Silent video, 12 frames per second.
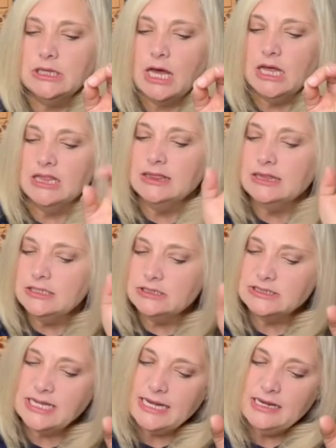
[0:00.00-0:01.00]
a little
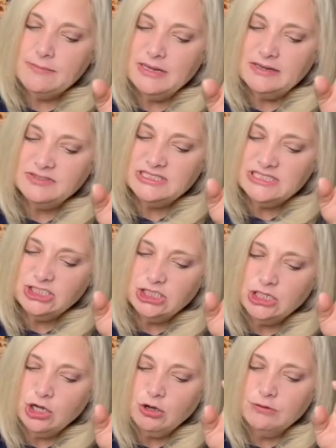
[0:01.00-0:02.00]
tiny bit of
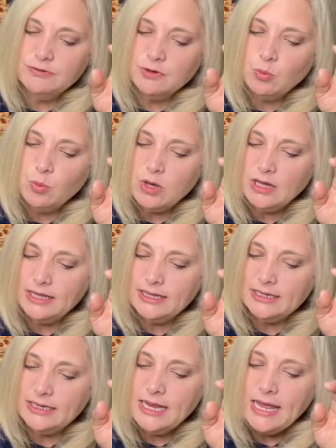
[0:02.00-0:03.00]
stitching over
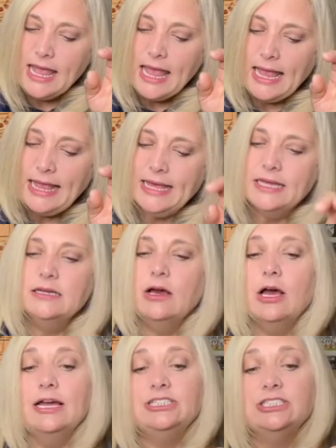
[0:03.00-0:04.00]
one. And
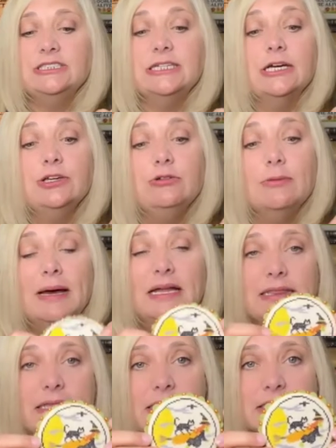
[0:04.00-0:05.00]
I should tell you
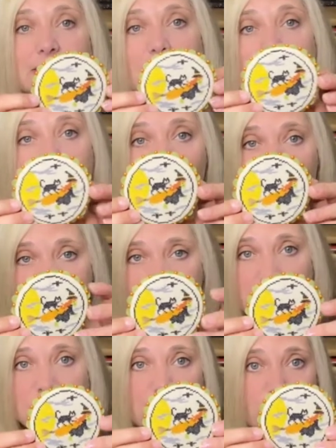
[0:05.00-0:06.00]
about this on the
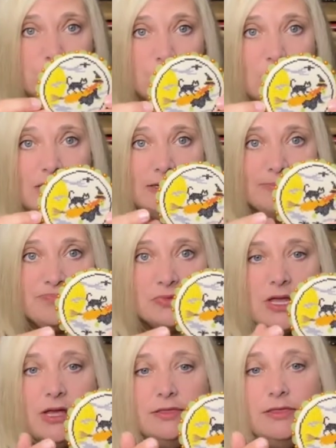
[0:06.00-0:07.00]
witches one,
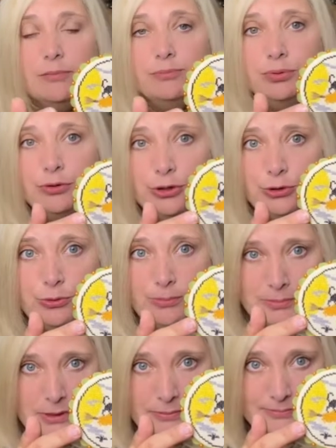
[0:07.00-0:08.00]
the
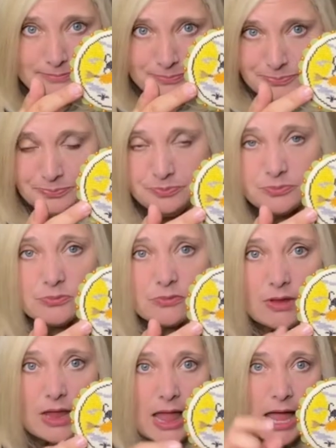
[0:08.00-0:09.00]
broom.
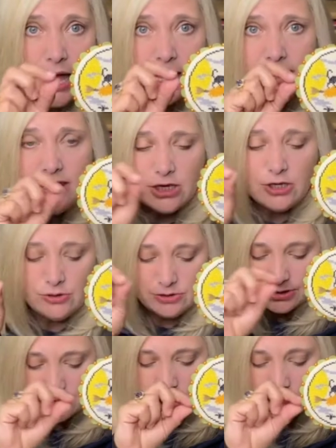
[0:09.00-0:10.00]
I
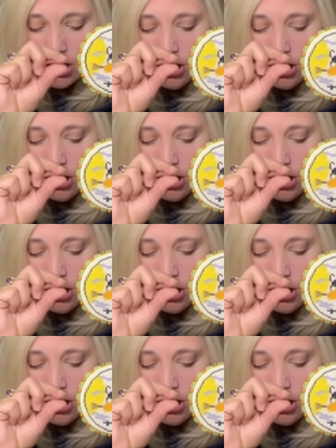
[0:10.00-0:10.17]
used